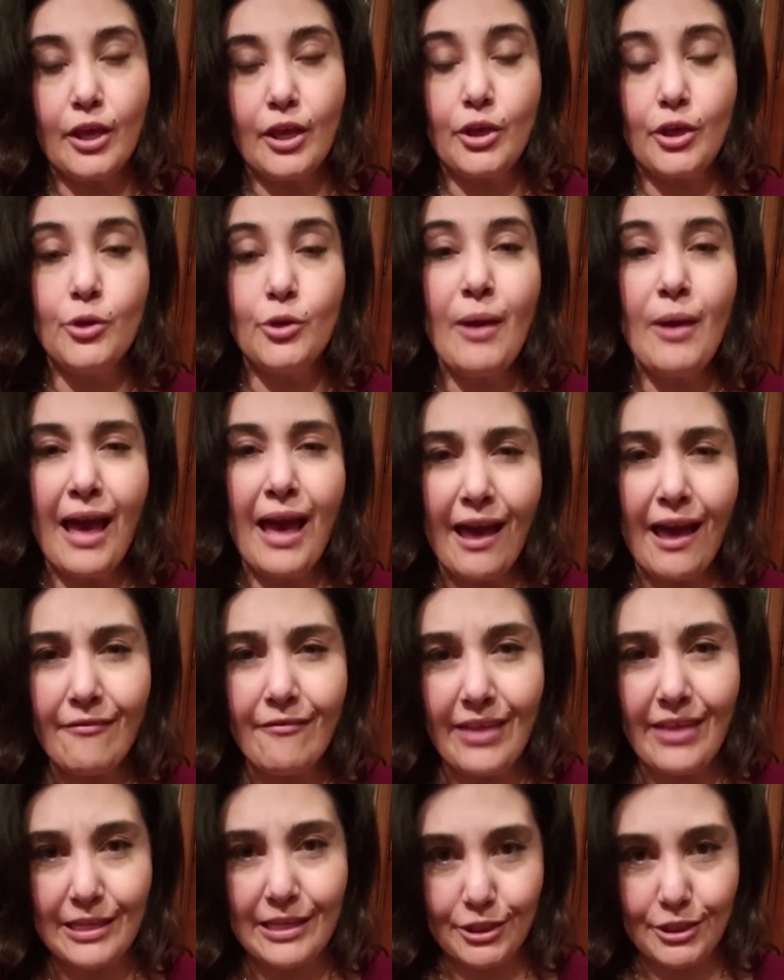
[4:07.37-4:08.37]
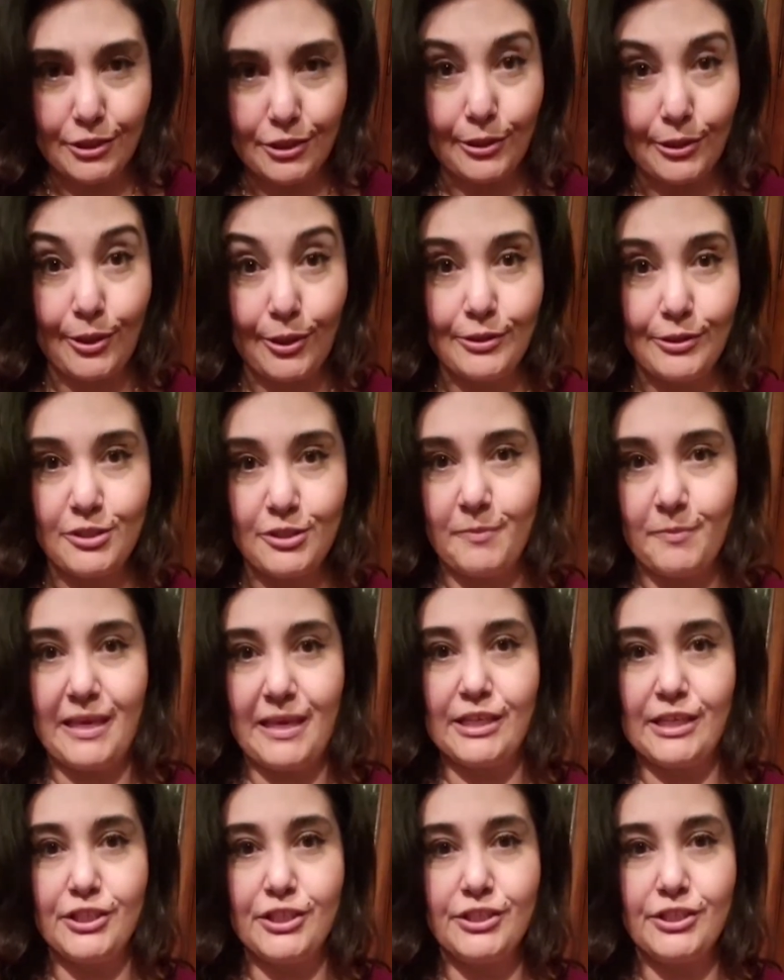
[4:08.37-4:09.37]
you have that slurred
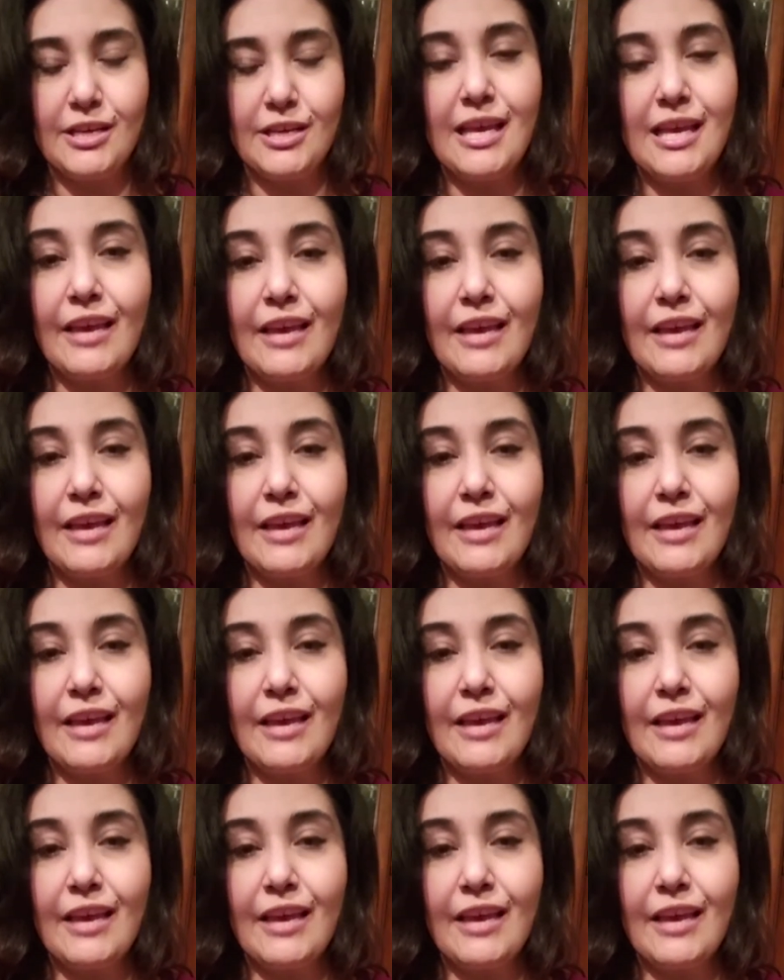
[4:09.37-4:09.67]
speech,